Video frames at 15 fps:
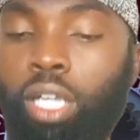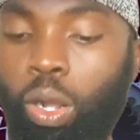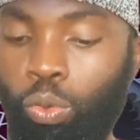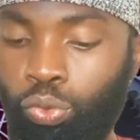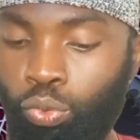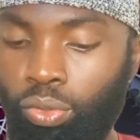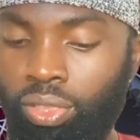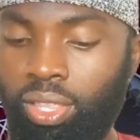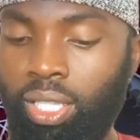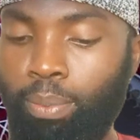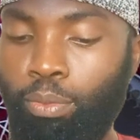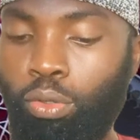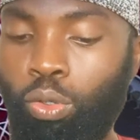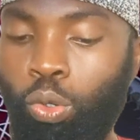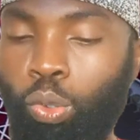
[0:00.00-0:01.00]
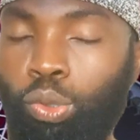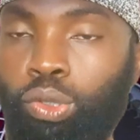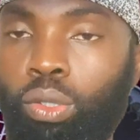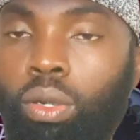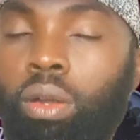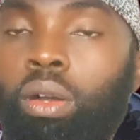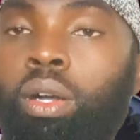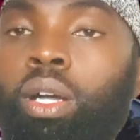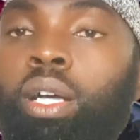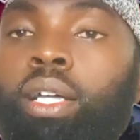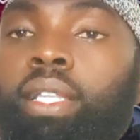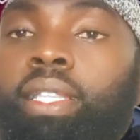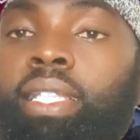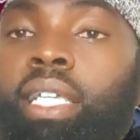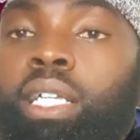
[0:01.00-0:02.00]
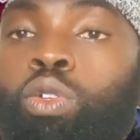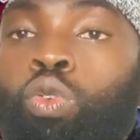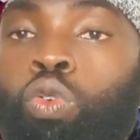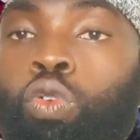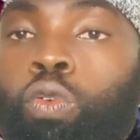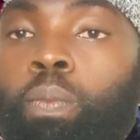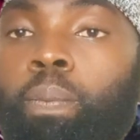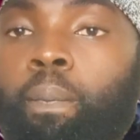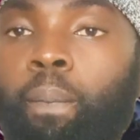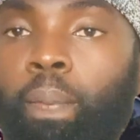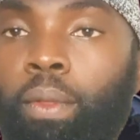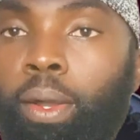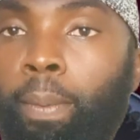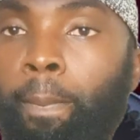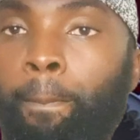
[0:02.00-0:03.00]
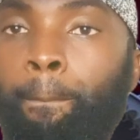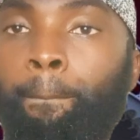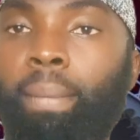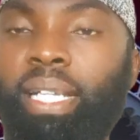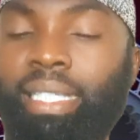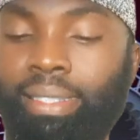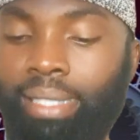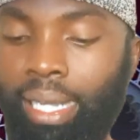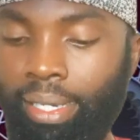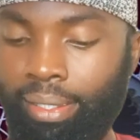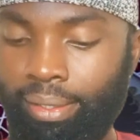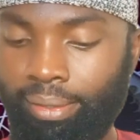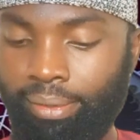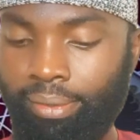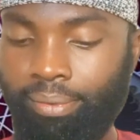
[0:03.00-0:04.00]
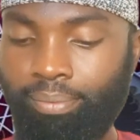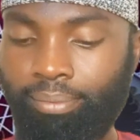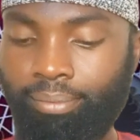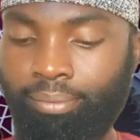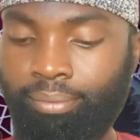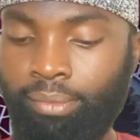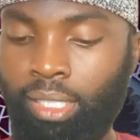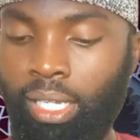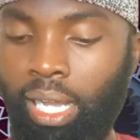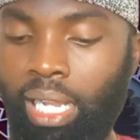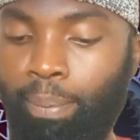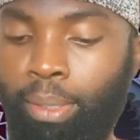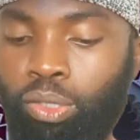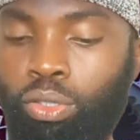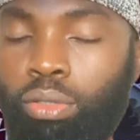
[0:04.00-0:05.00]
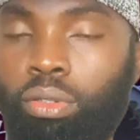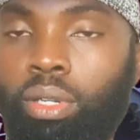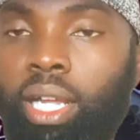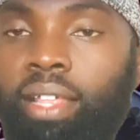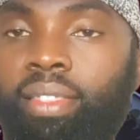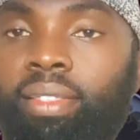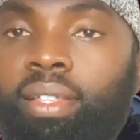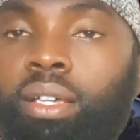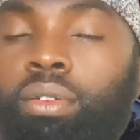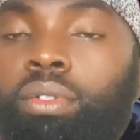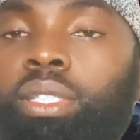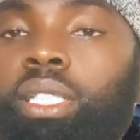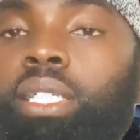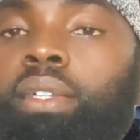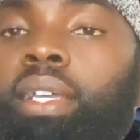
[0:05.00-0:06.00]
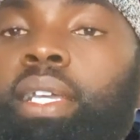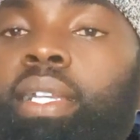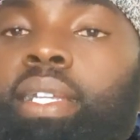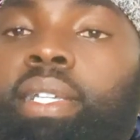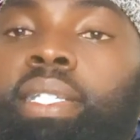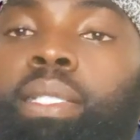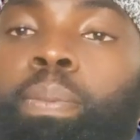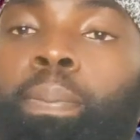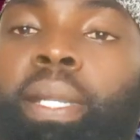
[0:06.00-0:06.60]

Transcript: or tuzlimul hujra. The room is dark. Al-mataru kathirun. The rain is